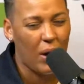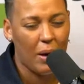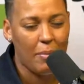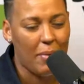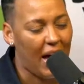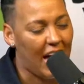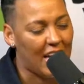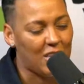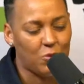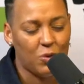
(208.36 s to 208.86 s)
Emma
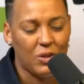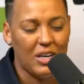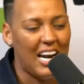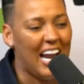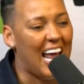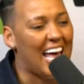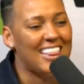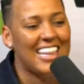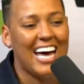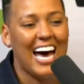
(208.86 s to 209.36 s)
Hayes wouldn't
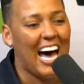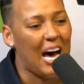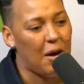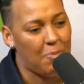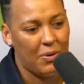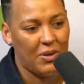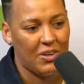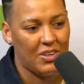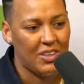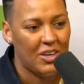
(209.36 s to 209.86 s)
let that
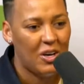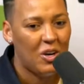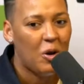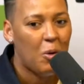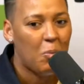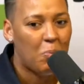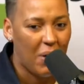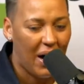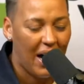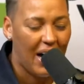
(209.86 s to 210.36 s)
happen.
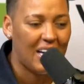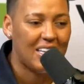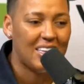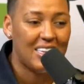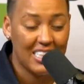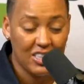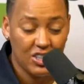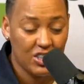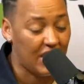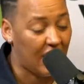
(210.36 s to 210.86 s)
But
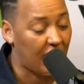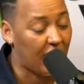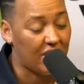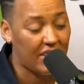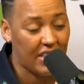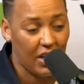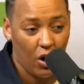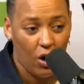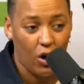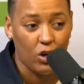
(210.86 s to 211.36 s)
this year, I
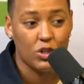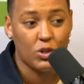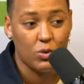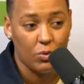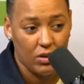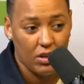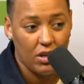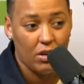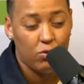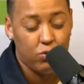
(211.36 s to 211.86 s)
think Arsenal
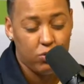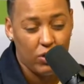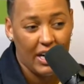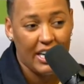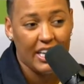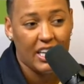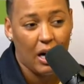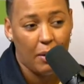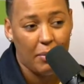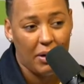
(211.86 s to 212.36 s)
are
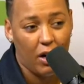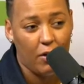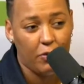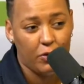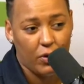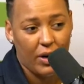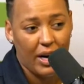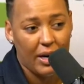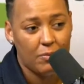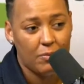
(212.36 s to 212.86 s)
really coming after it.